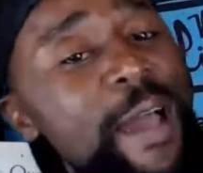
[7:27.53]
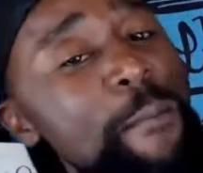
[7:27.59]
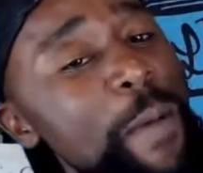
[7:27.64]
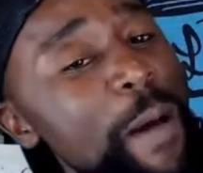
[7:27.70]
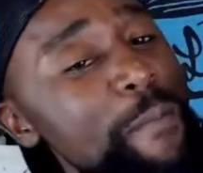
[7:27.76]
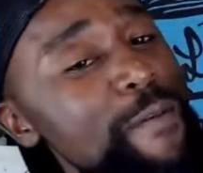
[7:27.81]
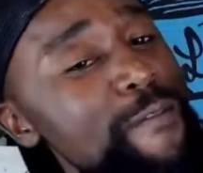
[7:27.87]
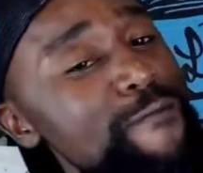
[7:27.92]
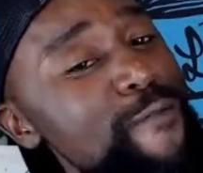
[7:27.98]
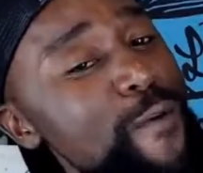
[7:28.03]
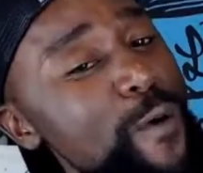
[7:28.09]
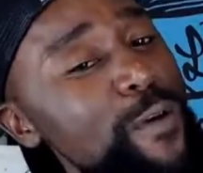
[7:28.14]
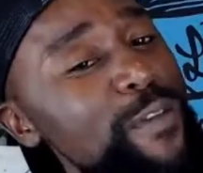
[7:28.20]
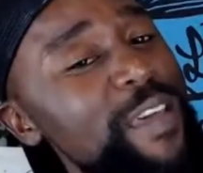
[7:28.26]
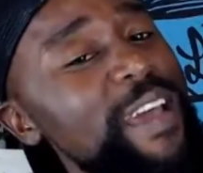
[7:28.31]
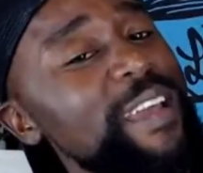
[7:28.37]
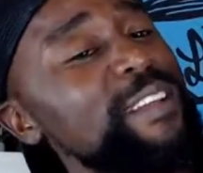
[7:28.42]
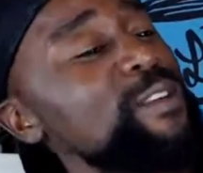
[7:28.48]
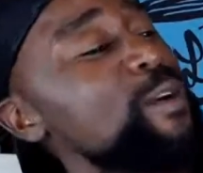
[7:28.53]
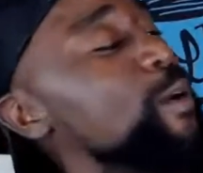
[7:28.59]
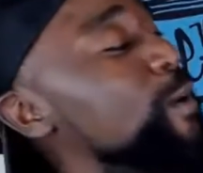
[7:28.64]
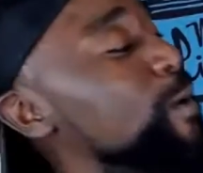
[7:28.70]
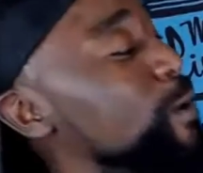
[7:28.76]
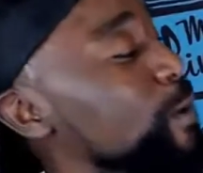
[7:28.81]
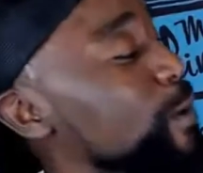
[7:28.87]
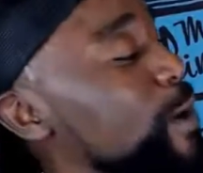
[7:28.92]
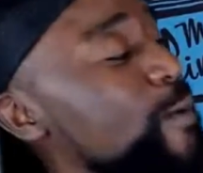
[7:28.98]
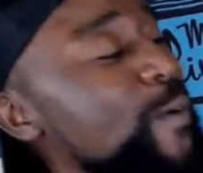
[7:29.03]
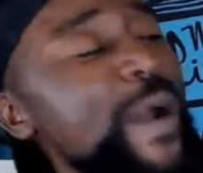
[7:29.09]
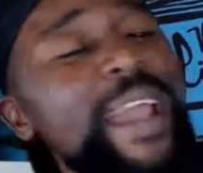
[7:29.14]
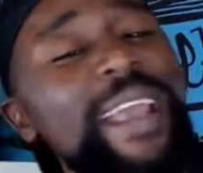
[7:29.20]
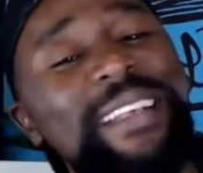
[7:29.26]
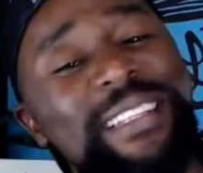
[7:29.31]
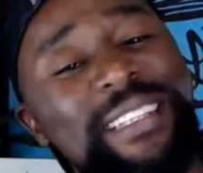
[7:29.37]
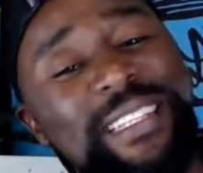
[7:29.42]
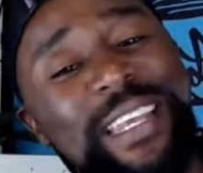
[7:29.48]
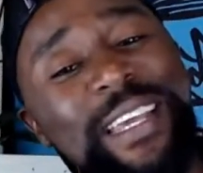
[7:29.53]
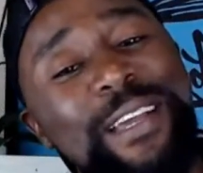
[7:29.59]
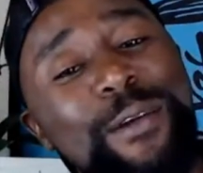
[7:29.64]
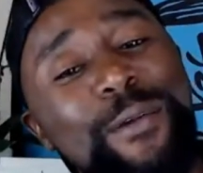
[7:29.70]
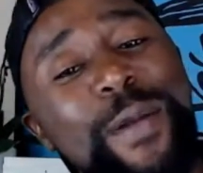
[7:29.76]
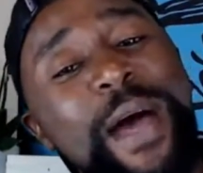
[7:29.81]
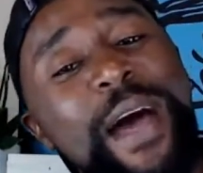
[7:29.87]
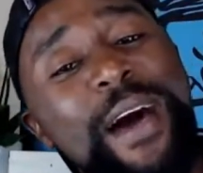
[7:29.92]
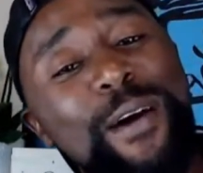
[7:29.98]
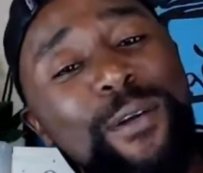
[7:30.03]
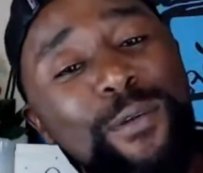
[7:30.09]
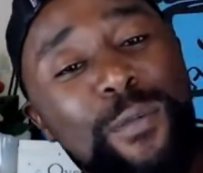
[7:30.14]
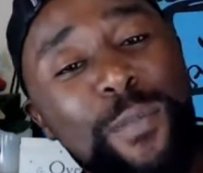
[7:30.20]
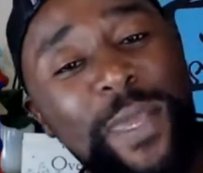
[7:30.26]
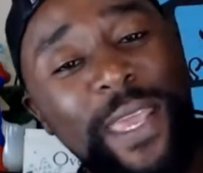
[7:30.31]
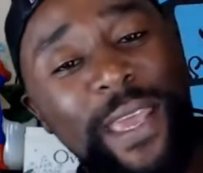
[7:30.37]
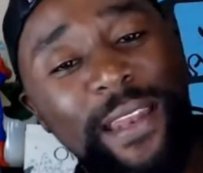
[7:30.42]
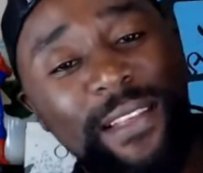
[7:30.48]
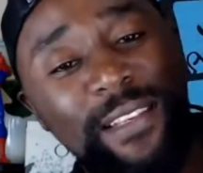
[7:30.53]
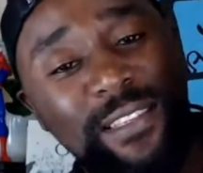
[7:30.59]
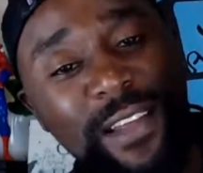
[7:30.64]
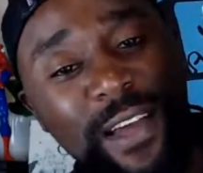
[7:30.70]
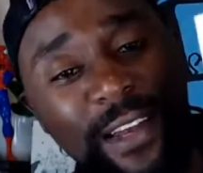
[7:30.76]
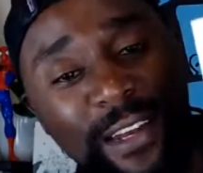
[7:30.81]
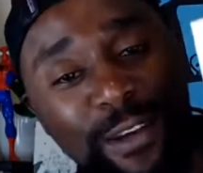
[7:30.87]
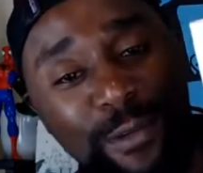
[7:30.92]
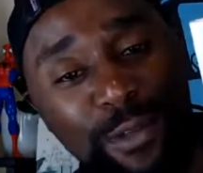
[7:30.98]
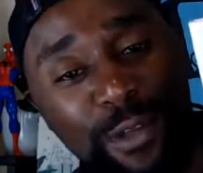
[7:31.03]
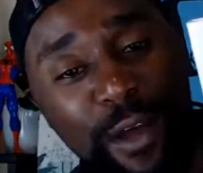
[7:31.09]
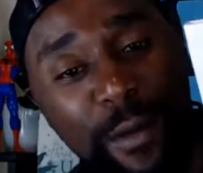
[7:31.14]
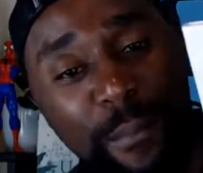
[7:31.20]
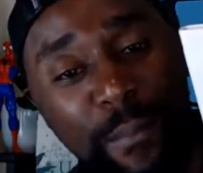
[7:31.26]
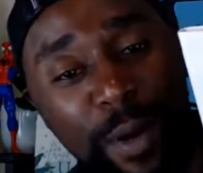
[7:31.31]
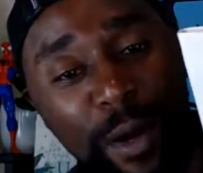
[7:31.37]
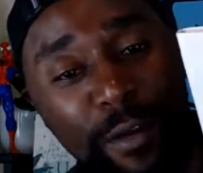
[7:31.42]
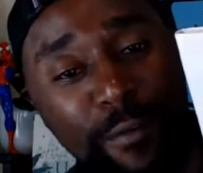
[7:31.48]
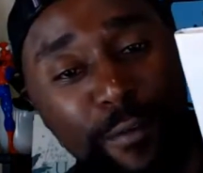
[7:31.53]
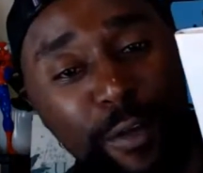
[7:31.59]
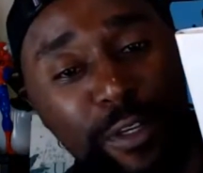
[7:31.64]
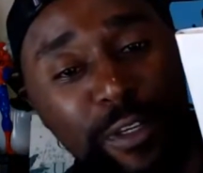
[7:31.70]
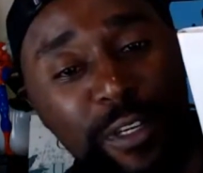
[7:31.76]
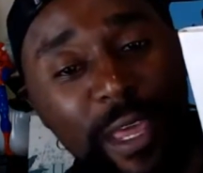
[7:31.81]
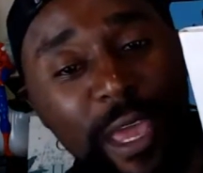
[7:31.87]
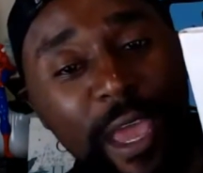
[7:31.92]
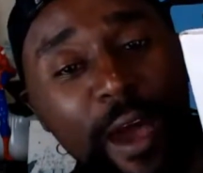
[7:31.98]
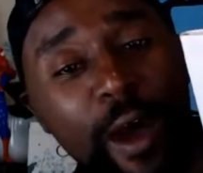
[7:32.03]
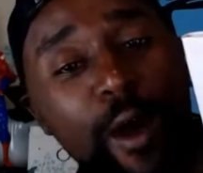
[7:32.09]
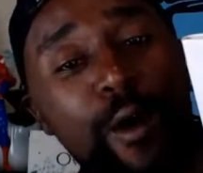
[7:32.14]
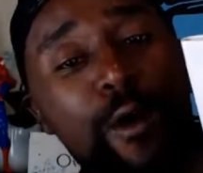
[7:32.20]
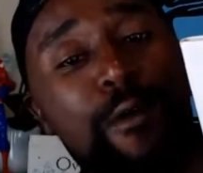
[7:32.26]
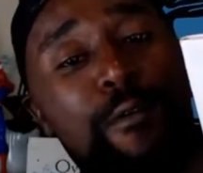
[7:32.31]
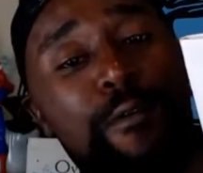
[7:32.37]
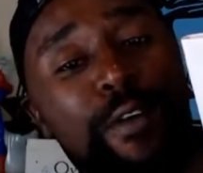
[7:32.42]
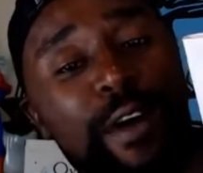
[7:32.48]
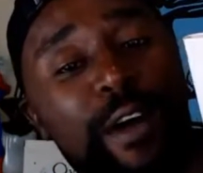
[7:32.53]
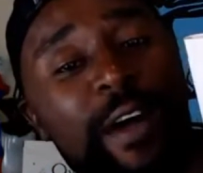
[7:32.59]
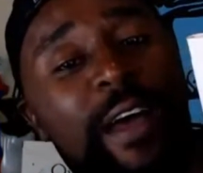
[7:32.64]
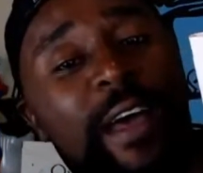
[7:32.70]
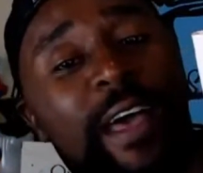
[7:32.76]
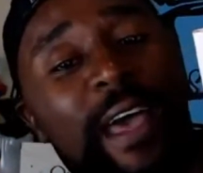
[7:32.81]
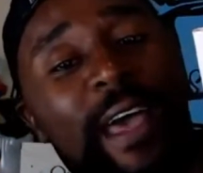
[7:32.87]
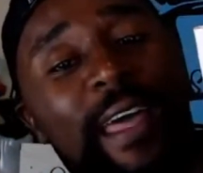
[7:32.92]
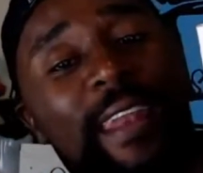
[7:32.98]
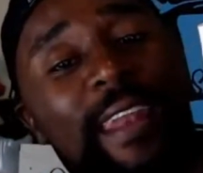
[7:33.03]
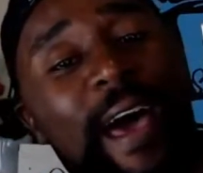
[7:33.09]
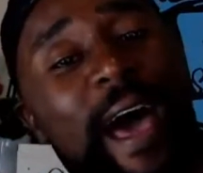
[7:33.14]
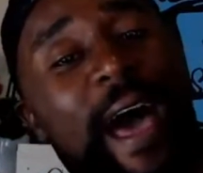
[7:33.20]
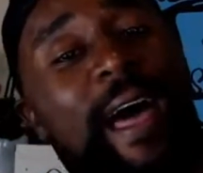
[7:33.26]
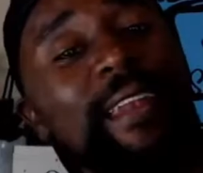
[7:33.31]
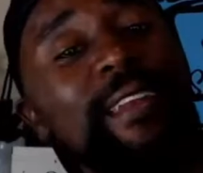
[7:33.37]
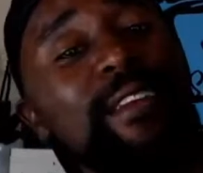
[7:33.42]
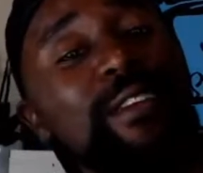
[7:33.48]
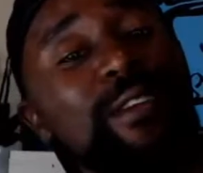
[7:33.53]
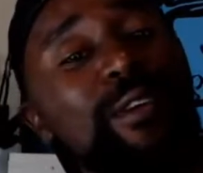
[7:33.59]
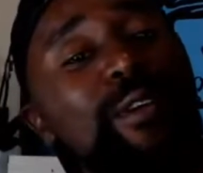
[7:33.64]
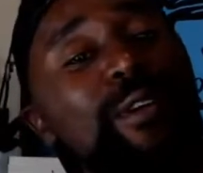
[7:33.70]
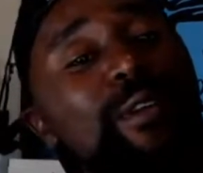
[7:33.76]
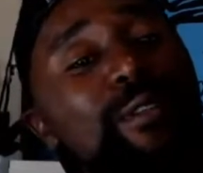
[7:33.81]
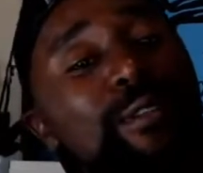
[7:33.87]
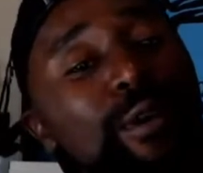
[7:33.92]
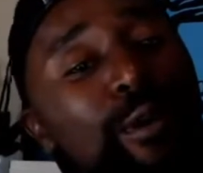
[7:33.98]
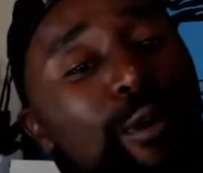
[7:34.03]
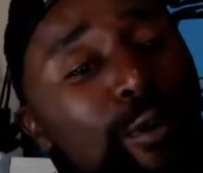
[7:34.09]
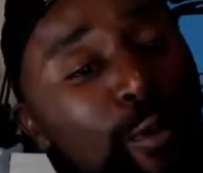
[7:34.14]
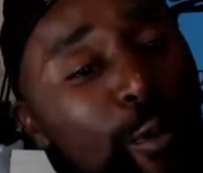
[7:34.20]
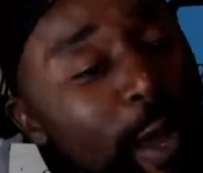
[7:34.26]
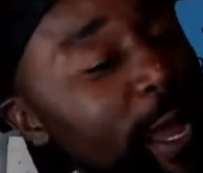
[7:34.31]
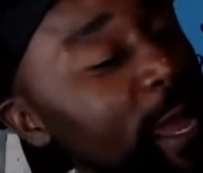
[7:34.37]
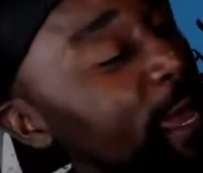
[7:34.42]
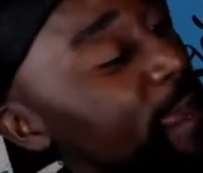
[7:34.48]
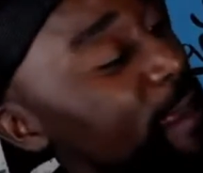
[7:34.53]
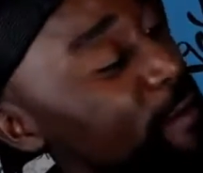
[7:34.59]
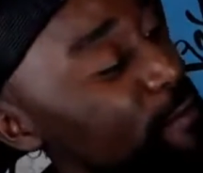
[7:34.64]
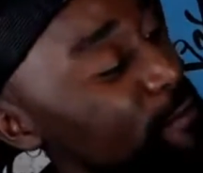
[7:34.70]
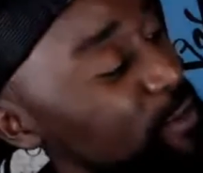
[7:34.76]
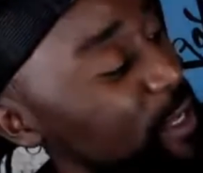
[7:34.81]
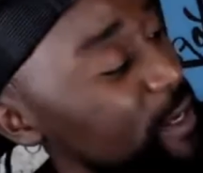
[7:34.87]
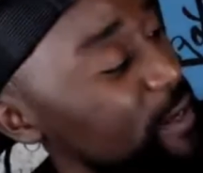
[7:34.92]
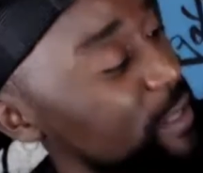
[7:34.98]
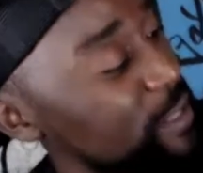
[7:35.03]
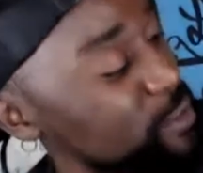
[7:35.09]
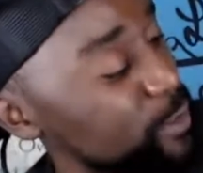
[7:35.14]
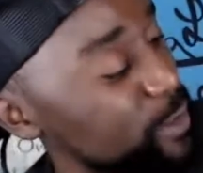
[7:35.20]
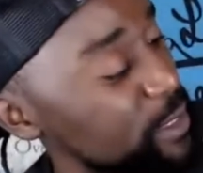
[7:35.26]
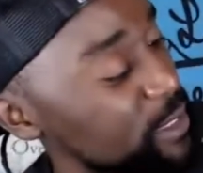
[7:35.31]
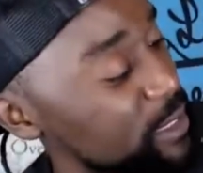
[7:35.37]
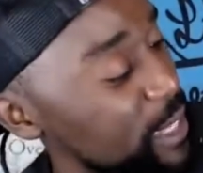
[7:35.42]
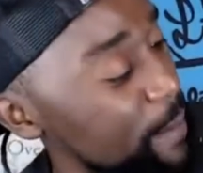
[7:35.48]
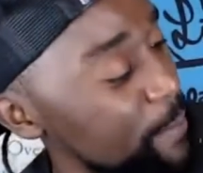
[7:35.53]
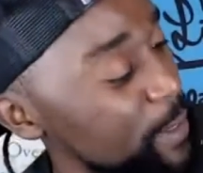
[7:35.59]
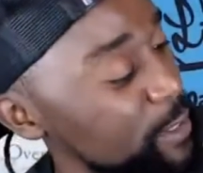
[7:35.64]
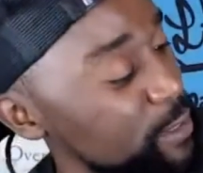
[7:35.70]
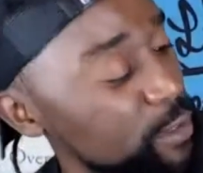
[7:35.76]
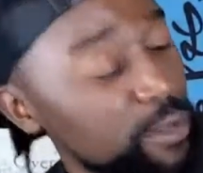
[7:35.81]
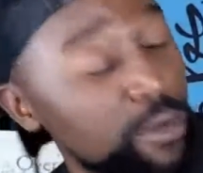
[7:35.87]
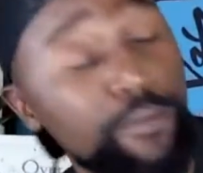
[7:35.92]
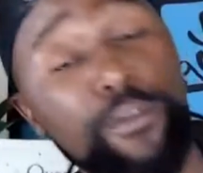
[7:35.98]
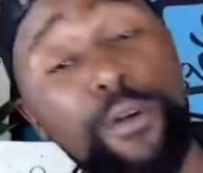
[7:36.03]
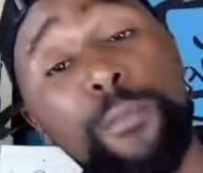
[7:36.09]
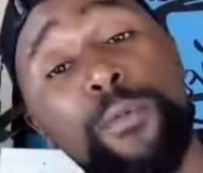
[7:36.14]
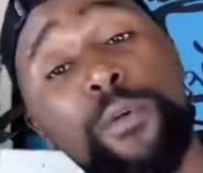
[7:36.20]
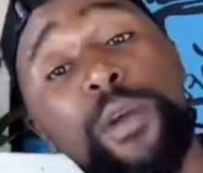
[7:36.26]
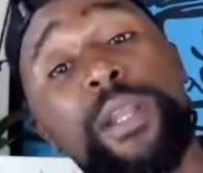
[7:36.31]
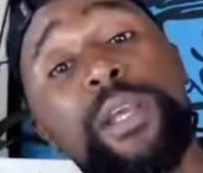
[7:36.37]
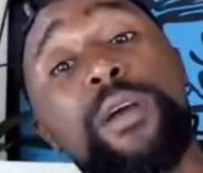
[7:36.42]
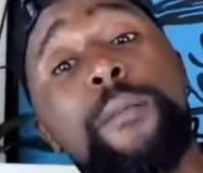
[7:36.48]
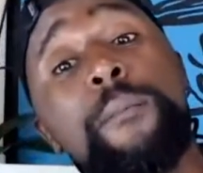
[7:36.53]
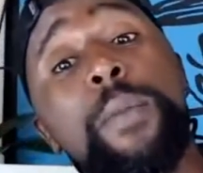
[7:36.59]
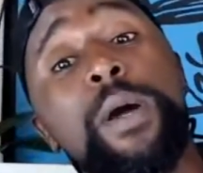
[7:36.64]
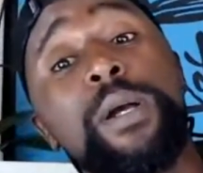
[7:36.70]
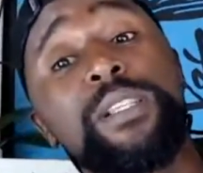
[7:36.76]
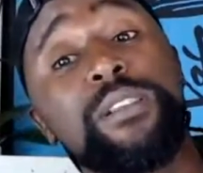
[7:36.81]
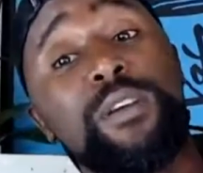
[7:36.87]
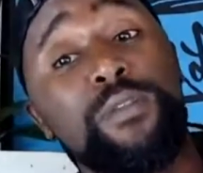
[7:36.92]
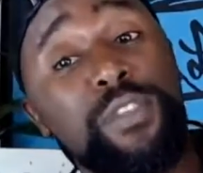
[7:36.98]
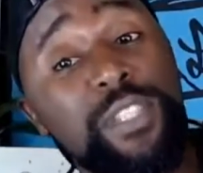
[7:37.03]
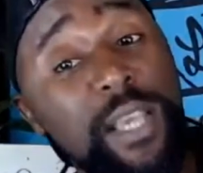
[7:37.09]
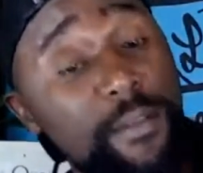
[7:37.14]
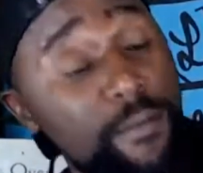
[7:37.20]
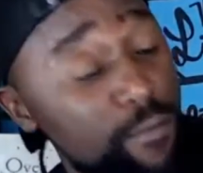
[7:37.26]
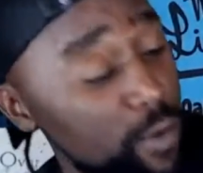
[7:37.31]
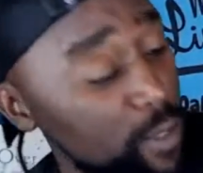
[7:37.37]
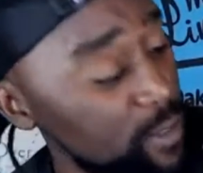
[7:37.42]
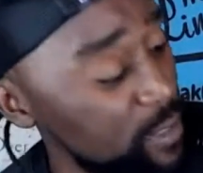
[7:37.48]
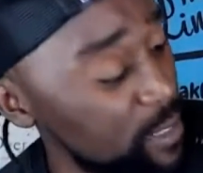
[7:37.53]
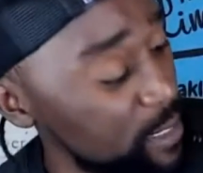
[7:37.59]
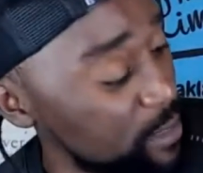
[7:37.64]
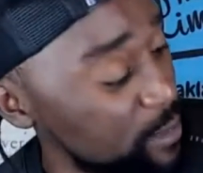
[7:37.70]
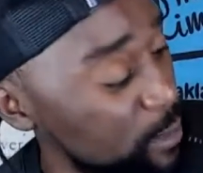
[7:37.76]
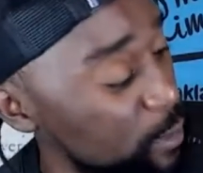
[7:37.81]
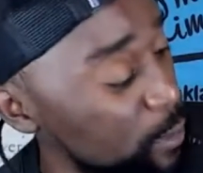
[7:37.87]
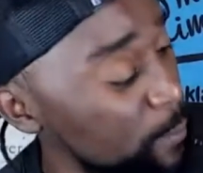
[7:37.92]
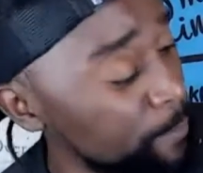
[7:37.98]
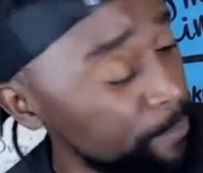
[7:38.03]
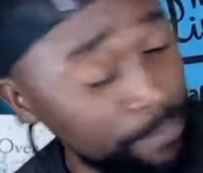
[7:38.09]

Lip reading: But before then, don't go away. Stick around. We'll be getting started with our book for today, Over and Under the Waves. And this one is coming to you from Chronicle Books of San Francisco.